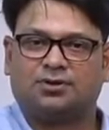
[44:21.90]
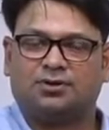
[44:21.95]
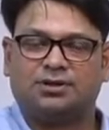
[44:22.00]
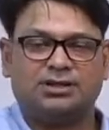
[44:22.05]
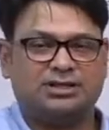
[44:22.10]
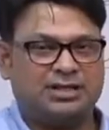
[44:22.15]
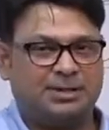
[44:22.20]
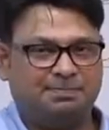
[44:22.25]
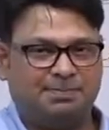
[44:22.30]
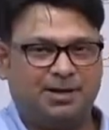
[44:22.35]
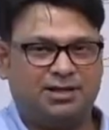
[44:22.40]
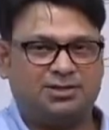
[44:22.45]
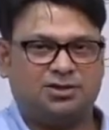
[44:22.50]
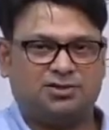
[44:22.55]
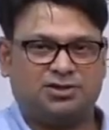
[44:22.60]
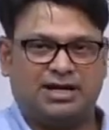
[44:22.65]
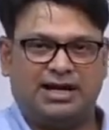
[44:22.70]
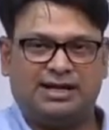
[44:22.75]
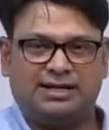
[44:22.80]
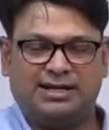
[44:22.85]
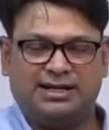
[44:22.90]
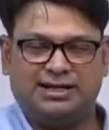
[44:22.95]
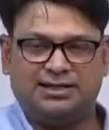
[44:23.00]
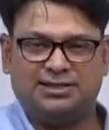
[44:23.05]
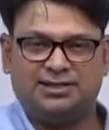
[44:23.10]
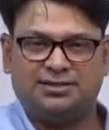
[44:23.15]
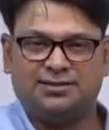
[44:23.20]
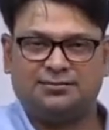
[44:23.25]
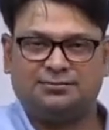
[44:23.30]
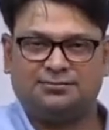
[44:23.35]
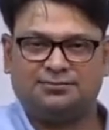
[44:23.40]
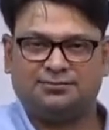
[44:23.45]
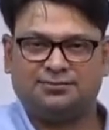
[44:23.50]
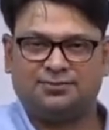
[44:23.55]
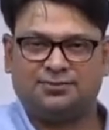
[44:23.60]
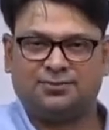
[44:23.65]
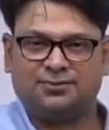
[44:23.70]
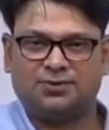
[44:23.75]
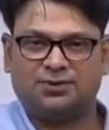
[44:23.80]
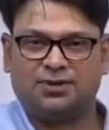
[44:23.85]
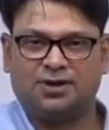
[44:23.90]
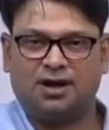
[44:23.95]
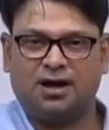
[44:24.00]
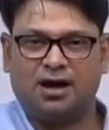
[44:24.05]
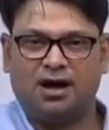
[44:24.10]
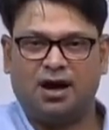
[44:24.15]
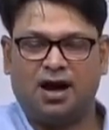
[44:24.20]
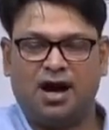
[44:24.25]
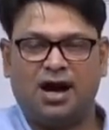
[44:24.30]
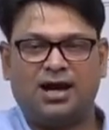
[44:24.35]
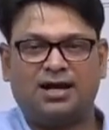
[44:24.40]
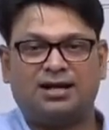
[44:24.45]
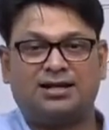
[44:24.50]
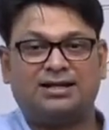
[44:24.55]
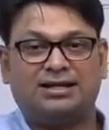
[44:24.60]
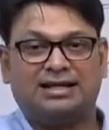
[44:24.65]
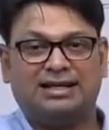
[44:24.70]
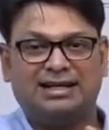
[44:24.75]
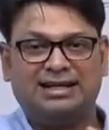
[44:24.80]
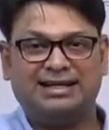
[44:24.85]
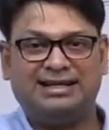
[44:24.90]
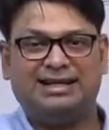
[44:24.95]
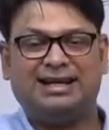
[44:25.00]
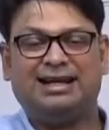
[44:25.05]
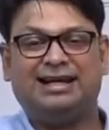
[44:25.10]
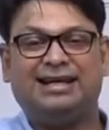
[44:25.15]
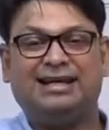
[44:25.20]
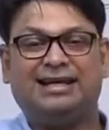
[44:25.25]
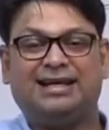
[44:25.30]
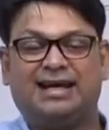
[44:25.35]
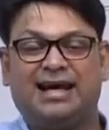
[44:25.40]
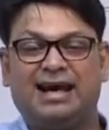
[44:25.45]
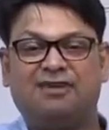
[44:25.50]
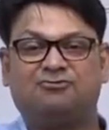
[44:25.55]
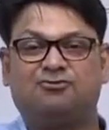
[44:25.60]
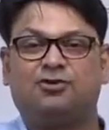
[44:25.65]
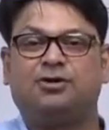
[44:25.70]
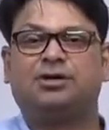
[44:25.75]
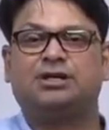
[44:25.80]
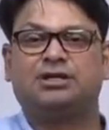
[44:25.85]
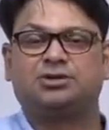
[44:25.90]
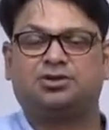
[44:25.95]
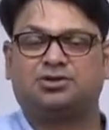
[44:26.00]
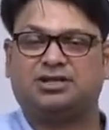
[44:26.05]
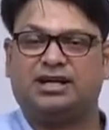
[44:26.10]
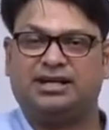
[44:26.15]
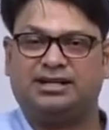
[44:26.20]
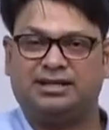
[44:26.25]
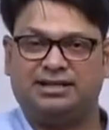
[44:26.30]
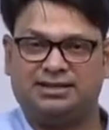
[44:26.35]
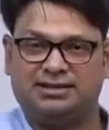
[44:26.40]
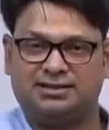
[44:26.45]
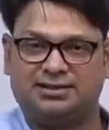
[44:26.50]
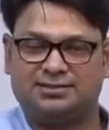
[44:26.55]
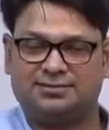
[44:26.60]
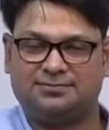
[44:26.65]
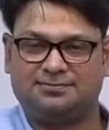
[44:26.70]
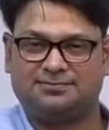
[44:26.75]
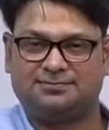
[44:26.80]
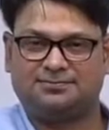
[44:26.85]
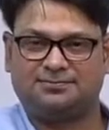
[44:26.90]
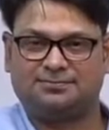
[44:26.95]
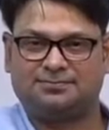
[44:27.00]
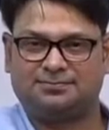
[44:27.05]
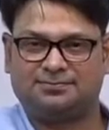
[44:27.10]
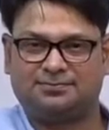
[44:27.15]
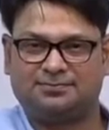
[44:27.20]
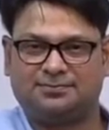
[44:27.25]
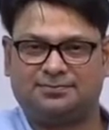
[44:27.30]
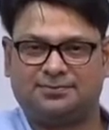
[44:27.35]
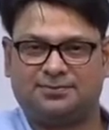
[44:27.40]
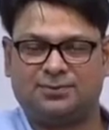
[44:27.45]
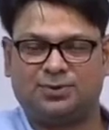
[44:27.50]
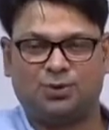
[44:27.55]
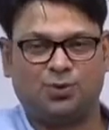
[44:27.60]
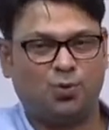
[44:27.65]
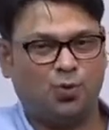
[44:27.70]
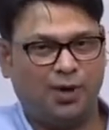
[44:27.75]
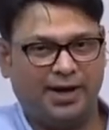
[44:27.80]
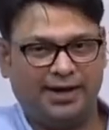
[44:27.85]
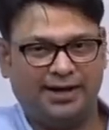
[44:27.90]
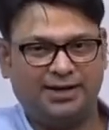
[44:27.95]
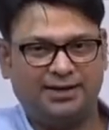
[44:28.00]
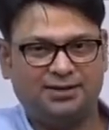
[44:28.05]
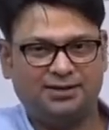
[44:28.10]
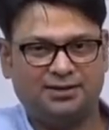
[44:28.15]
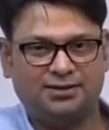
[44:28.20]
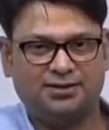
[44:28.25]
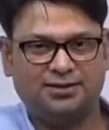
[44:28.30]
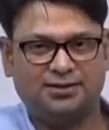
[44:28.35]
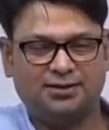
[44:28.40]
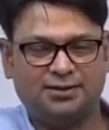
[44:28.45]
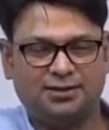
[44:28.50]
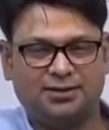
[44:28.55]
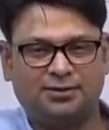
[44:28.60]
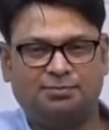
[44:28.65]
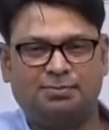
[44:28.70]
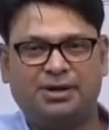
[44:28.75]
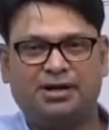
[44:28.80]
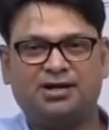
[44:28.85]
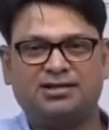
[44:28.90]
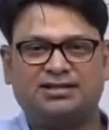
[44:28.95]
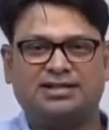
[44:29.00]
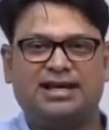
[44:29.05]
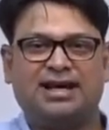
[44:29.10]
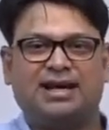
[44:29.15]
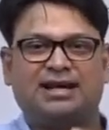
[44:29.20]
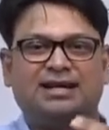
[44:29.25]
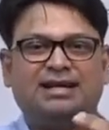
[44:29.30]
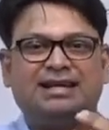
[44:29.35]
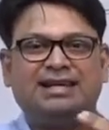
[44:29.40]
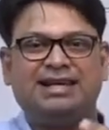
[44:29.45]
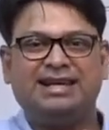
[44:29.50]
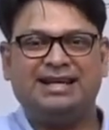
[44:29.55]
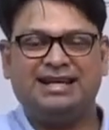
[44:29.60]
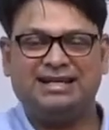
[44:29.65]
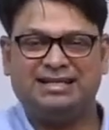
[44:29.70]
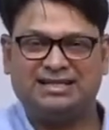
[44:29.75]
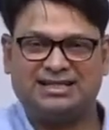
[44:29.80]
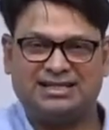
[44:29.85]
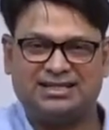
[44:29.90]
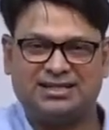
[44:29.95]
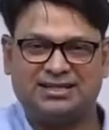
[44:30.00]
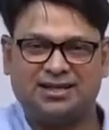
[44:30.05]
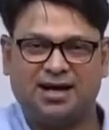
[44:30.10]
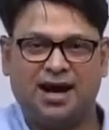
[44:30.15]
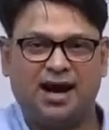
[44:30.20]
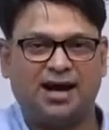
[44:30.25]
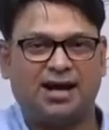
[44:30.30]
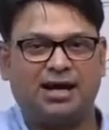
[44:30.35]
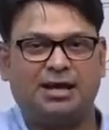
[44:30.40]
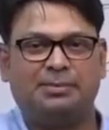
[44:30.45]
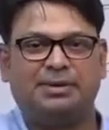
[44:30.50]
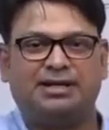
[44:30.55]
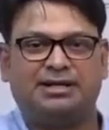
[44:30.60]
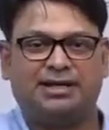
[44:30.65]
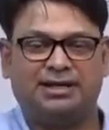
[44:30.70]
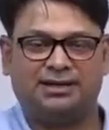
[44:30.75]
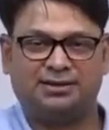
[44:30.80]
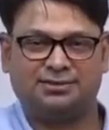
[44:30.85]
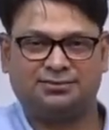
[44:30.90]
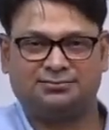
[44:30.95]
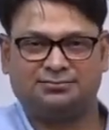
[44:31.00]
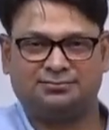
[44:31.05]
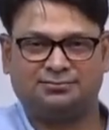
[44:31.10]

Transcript: the simple societies are really affluent societies. Why? Because their needs are limited